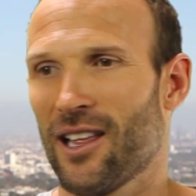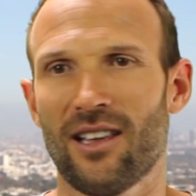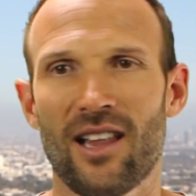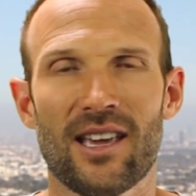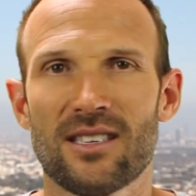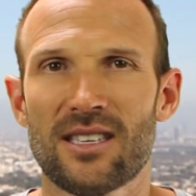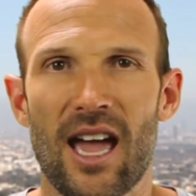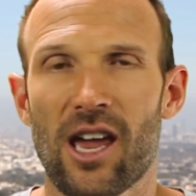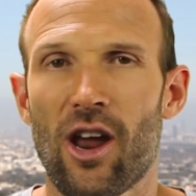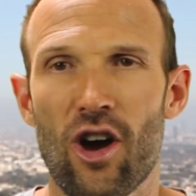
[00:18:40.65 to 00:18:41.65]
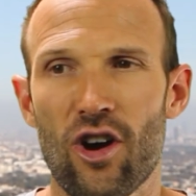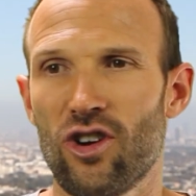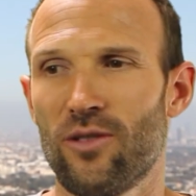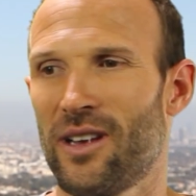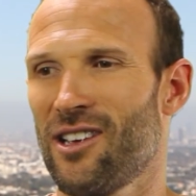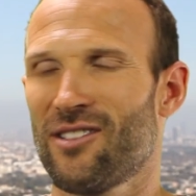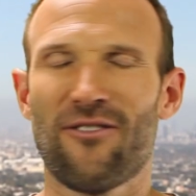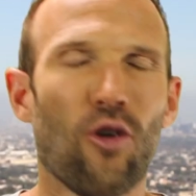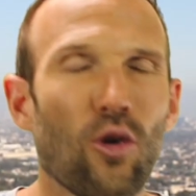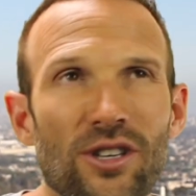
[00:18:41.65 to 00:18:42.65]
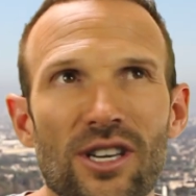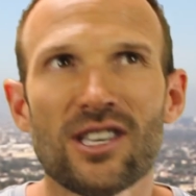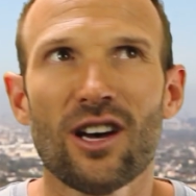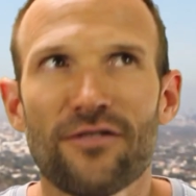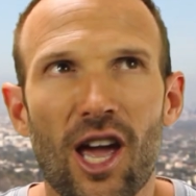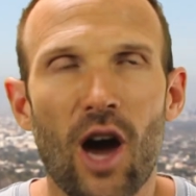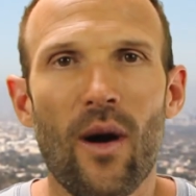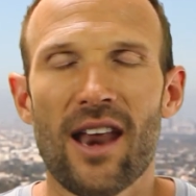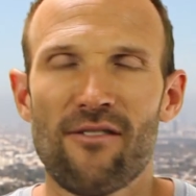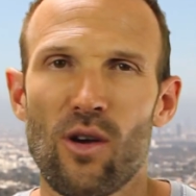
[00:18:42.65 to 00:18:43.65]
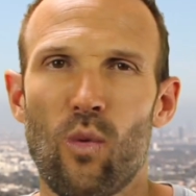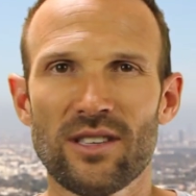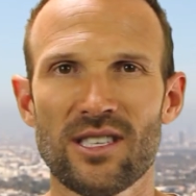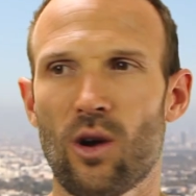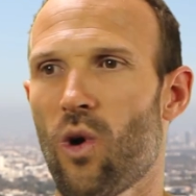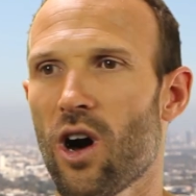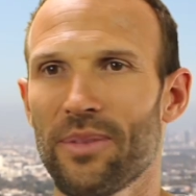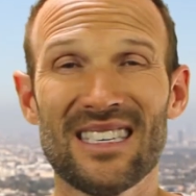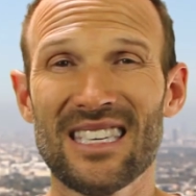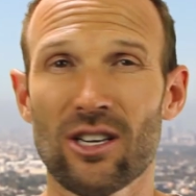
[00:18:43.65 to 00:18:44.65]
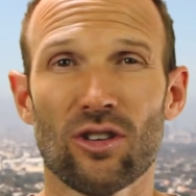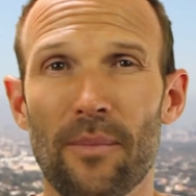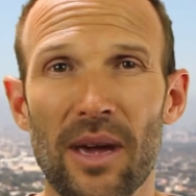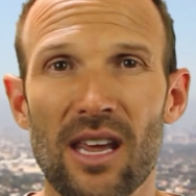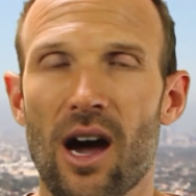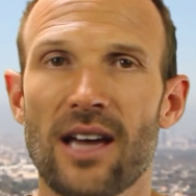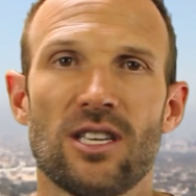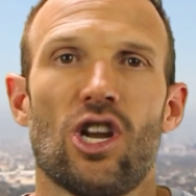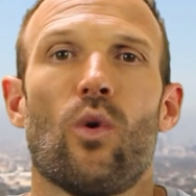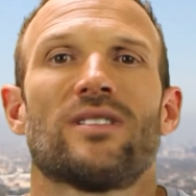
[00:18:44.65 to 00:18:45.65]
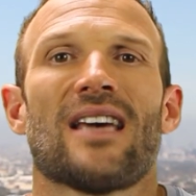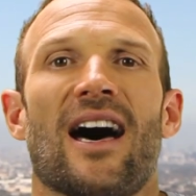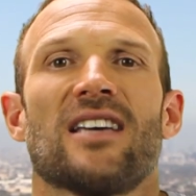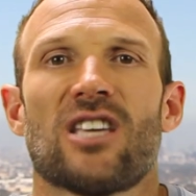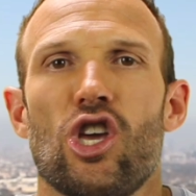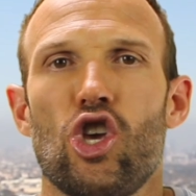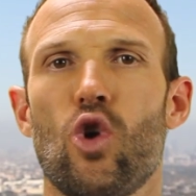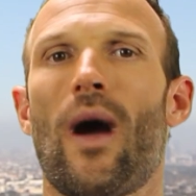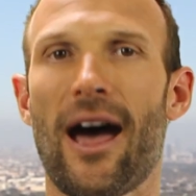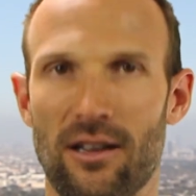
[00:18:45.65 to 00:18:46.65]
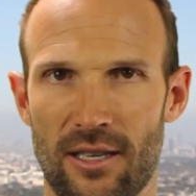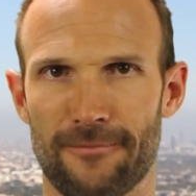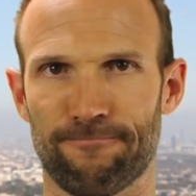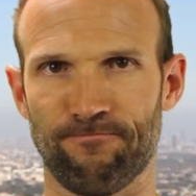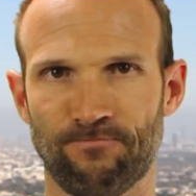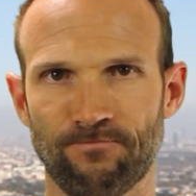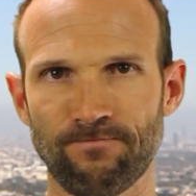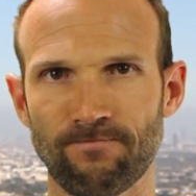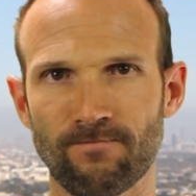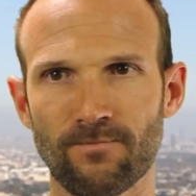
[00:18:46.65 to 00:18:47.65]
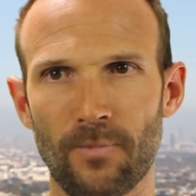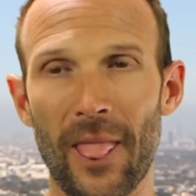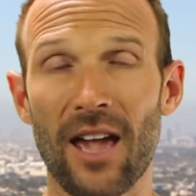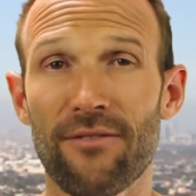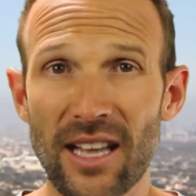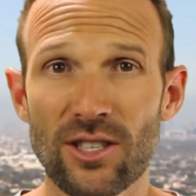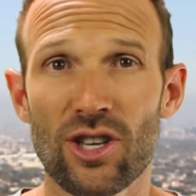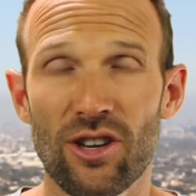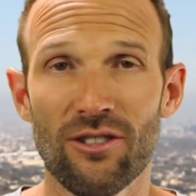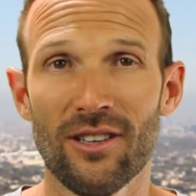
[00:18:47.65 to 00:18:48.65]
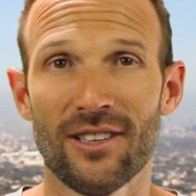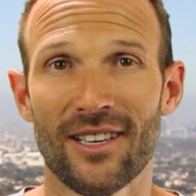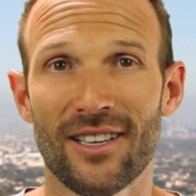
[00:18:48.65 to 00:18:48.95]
you're staying at home and you force yourself to go out every once in a while, but you're still not meeting guys and no one's asking you out. If that's you,